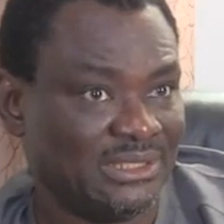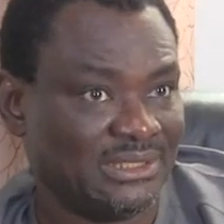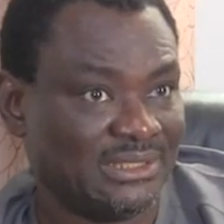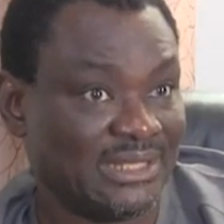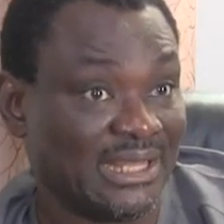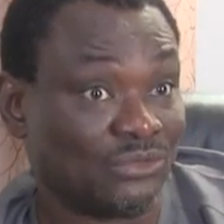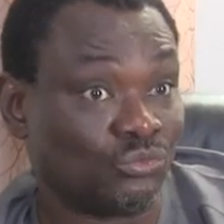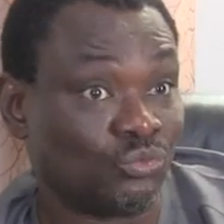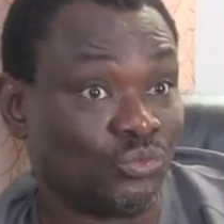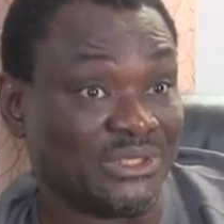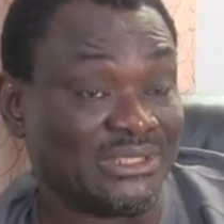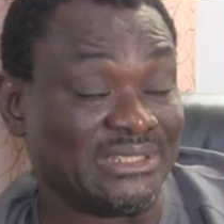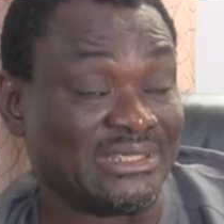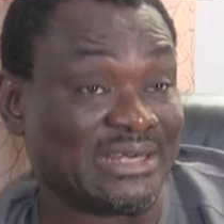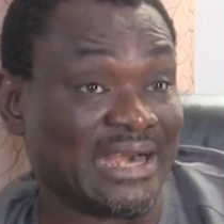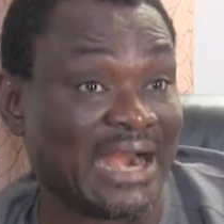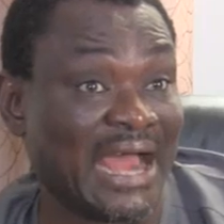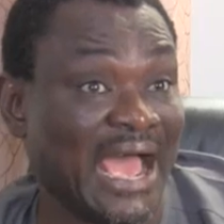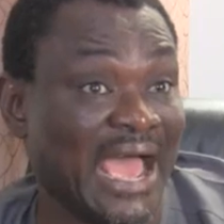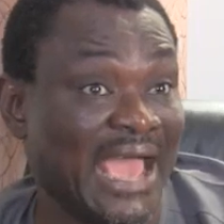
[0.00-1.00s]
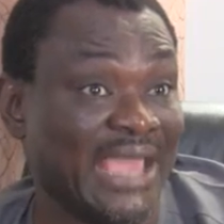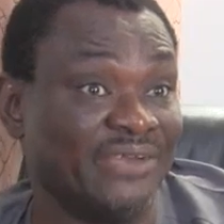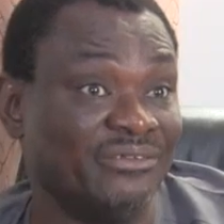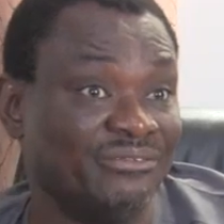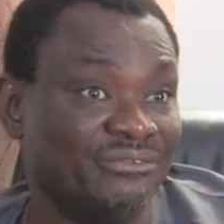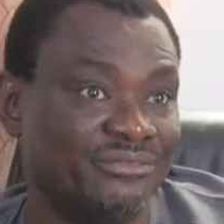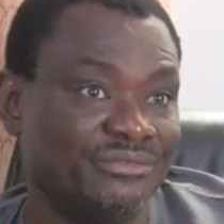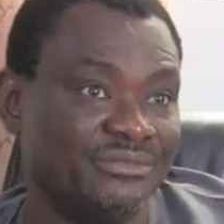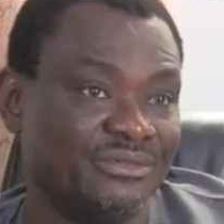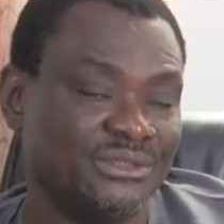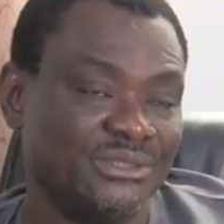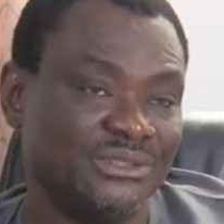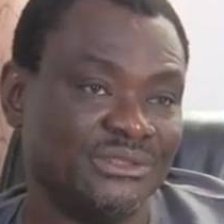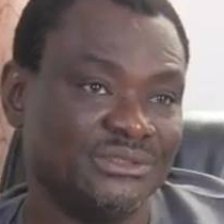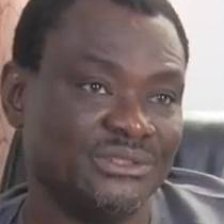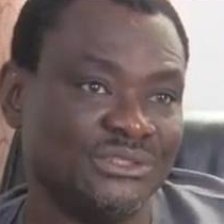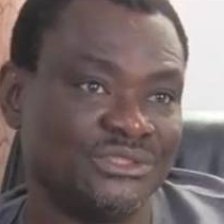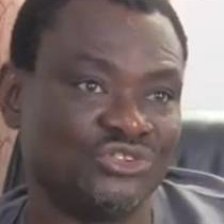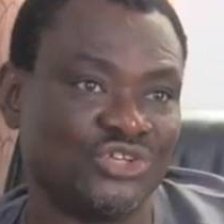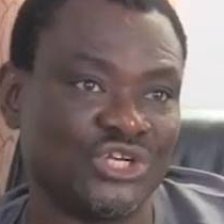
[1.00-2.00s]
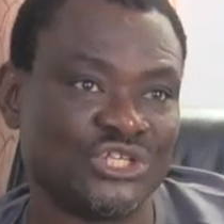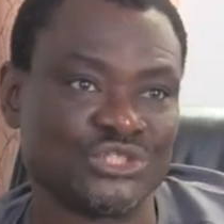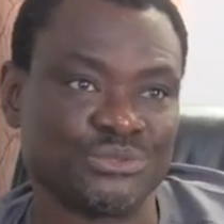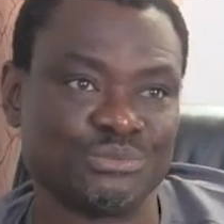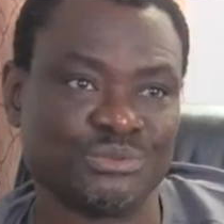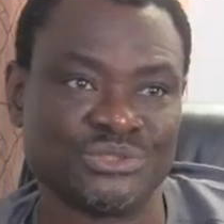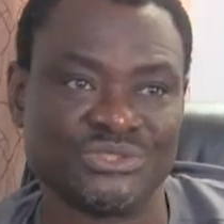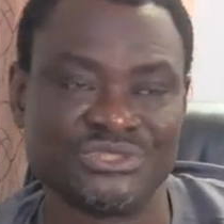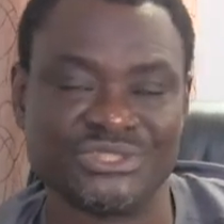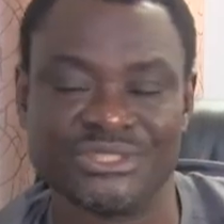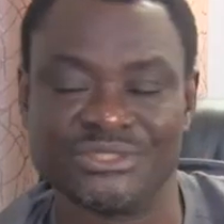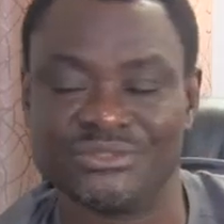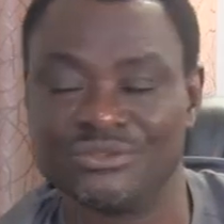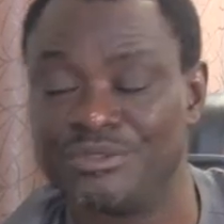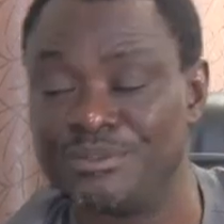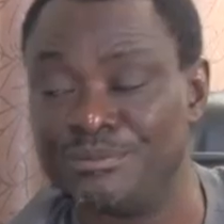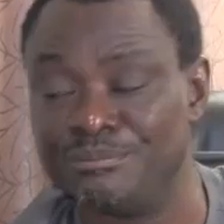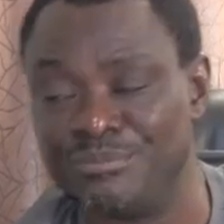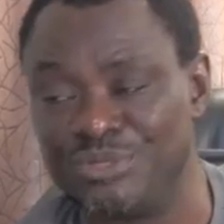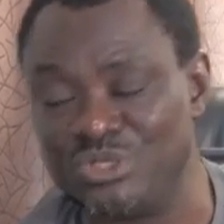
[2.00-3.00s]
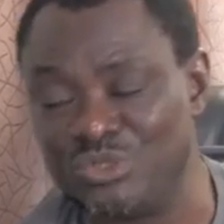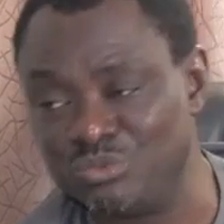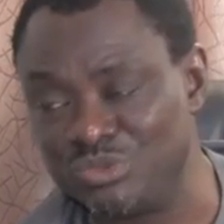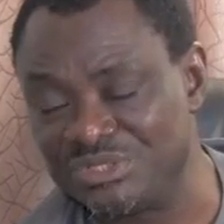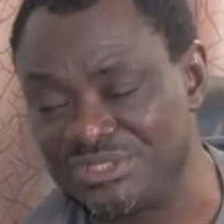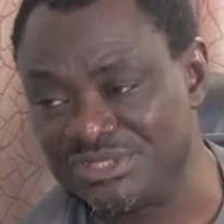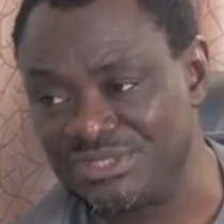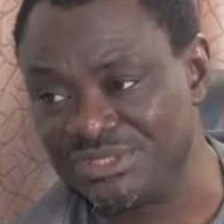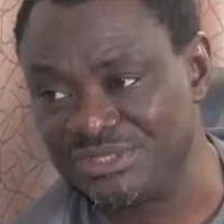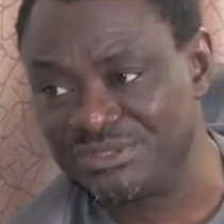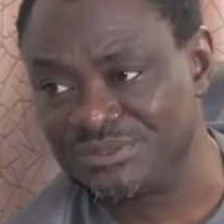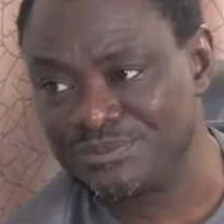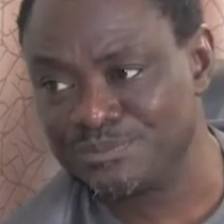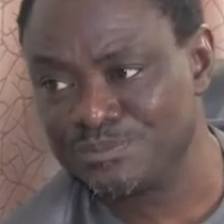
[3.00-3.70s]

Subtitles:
that will drive the transport sector in Benue State.